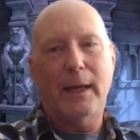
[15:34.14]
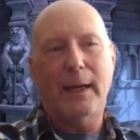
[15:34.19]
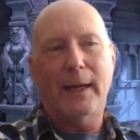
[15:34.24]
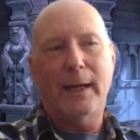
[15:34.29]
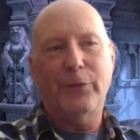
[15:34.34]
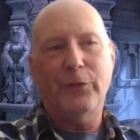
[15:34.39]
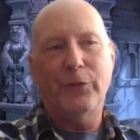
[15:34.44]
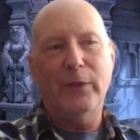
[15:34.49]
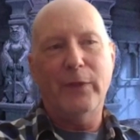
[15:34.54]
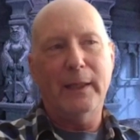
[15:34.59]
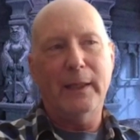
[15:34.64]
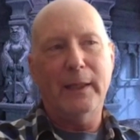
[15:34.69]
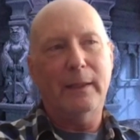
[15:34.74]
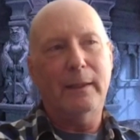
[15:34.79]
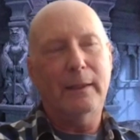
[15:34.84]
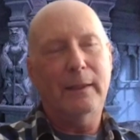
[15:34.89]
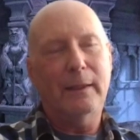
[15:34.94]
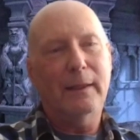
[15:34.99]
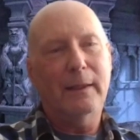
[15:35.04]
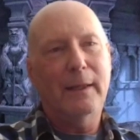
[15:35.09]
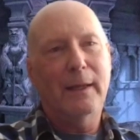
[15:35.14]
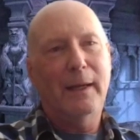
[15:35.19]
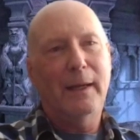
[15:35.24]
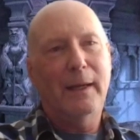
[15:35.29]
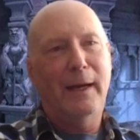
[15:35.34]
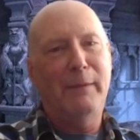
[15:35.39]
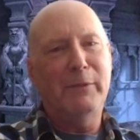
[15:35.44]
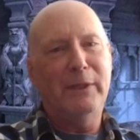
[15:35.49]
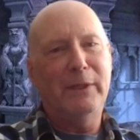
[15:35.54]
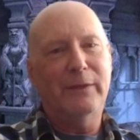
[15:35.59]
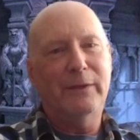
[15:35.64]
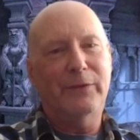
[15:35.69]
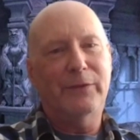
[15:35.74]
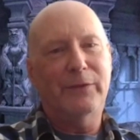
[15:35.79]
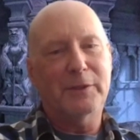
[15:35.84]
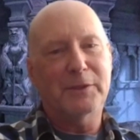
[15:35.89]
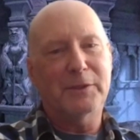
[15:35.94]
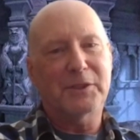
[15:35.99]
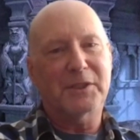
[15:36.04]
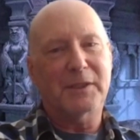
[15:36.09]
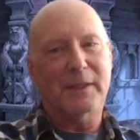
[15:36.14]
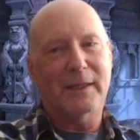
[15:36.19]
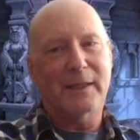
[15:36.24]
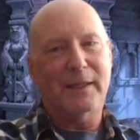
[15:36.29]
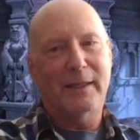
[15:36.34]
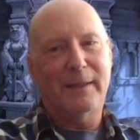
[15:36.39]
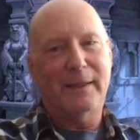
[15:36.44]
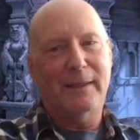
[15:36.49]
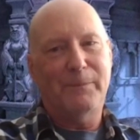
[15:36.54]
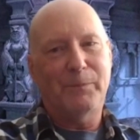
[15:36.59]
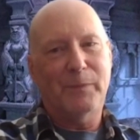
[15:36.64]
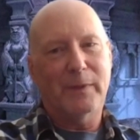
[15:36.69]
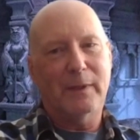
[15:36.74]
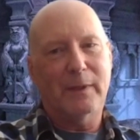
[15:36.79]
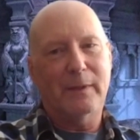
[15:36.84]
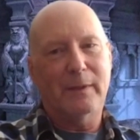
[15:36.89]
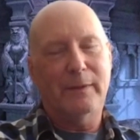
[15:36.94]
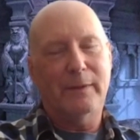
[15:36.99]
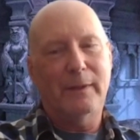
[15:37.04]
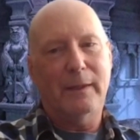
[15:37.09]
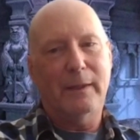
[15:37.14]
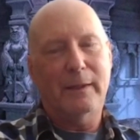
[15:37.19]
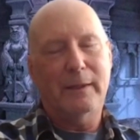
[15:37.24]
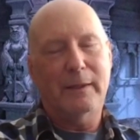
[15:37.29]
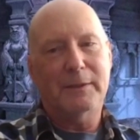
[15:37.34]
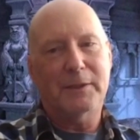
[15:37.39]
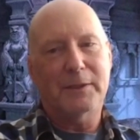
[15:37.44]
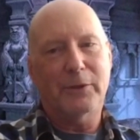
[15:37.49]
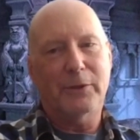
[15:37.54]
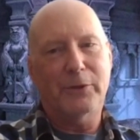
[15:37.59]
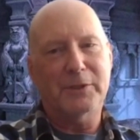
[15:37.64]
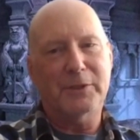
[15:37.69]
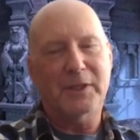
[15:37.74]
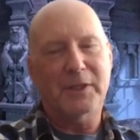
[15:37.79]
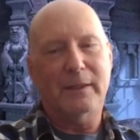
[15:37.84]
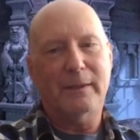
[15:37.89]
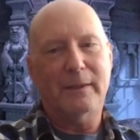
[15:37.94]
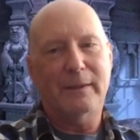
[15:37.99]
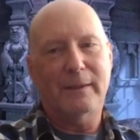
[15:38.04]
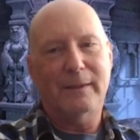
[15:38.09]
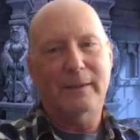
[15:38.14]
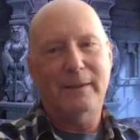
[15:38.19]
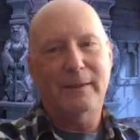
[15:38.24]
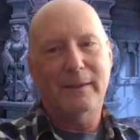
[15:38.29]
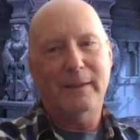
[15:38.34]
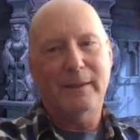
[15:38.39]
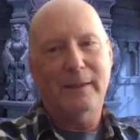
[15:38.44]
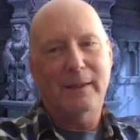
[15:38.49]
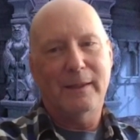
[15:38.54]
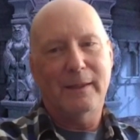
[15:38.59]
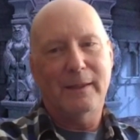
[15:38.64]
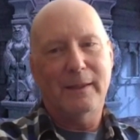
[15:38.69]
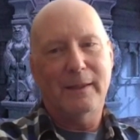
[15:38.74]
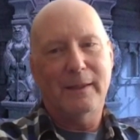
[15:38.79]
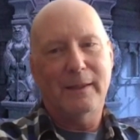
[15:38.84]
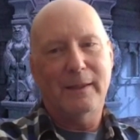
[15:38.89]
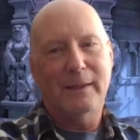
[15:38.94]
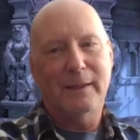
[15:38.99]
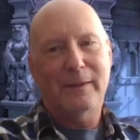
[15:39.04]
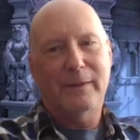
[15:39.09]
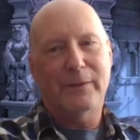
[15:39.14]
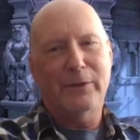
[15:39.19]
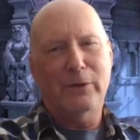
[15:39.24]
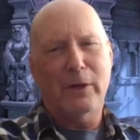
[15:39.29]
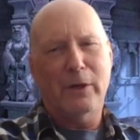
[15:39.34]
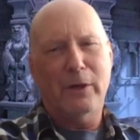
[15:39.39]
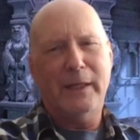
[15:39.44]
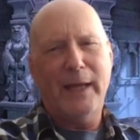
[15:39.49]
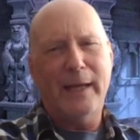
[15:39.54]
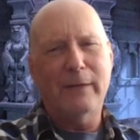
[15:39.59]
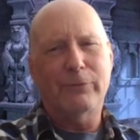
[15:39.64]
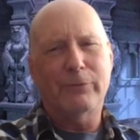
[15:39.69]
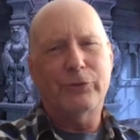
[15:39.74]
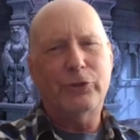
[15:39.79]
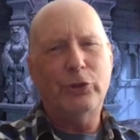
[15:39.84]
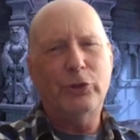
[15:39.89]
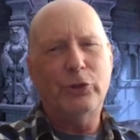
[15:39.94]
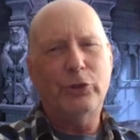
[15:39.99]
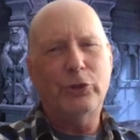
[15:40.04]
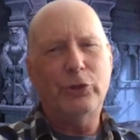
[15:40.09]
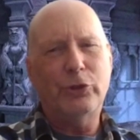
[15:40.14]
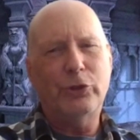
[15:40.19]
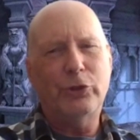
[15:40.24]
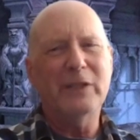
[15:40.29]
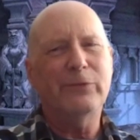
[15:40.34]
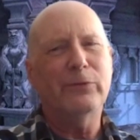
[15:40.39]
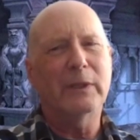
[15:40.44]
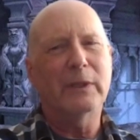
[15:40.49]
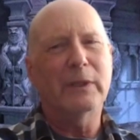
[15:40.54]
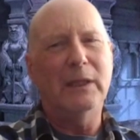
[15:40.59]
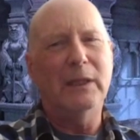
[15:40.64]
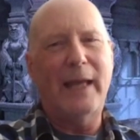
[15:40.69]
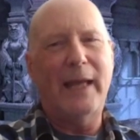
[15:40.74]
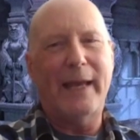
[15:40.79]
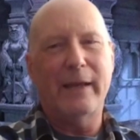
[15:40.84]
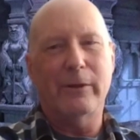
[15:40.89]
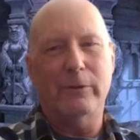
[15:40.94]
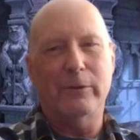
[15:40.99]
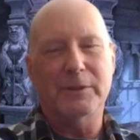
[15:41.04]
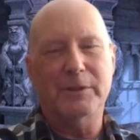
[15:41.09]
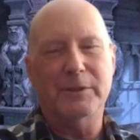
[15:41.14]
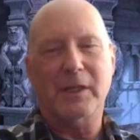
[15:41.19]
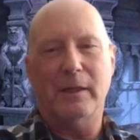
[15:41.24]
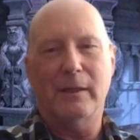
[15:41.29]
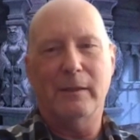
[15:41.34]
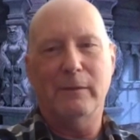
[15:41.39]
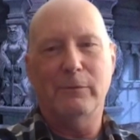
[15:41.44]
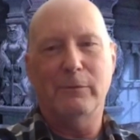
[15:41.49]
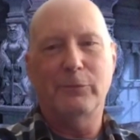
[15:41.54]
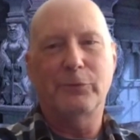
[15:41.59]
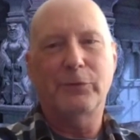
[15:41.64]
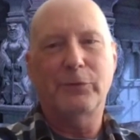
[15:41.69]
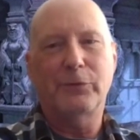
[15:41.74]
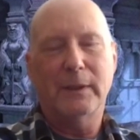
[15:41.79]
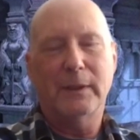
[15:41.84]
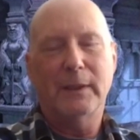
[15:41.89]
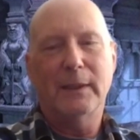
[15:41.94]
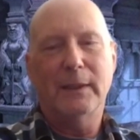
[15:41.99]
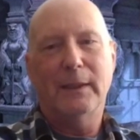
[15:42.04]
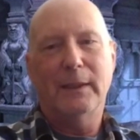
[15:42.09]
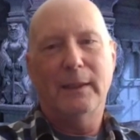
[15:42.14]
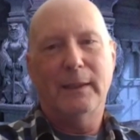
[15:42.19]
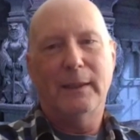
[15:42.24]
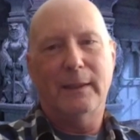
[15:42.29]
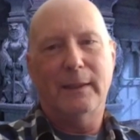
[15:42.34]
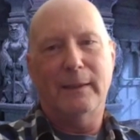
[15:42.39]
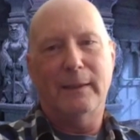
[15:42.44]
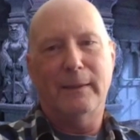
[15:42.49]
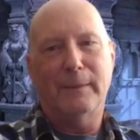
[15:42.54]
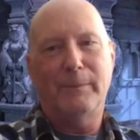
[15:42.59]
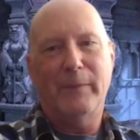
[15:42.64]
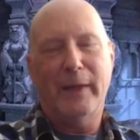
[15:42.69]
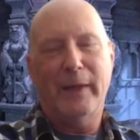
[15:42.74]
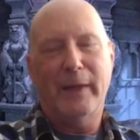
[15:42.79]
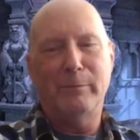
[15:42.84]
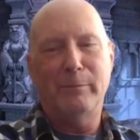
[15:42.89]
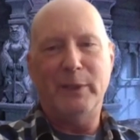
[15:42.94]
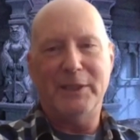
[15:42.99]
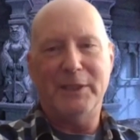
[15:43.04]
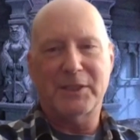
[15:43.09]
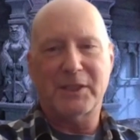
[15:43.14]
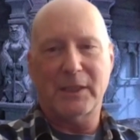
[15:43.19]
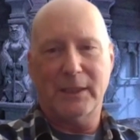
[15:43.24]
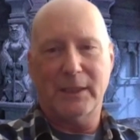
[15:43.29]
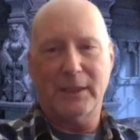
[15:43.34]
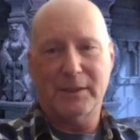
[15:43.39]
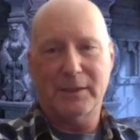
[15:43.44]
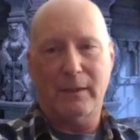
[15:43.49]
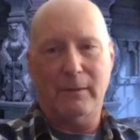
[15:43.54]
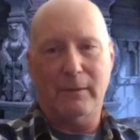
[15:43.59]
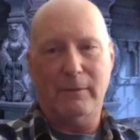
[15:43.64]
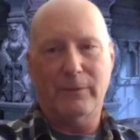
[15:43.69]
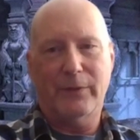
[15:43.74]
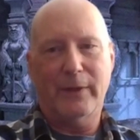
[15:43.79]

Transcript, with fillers: I think I mean, there's uh, there's a there are kind of two different layers of uh, NPCs here.